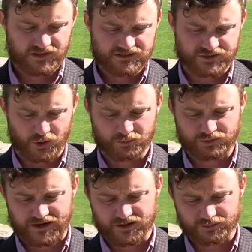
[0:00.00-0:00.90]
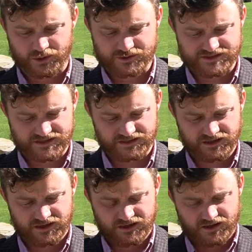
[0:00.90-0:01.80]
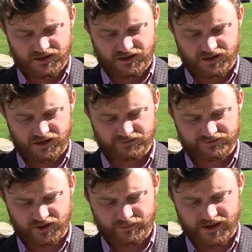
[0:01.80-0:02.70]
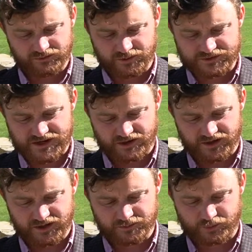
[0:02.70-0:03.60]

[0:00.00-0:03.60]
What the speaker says: So Brennan approaches it from a libertarian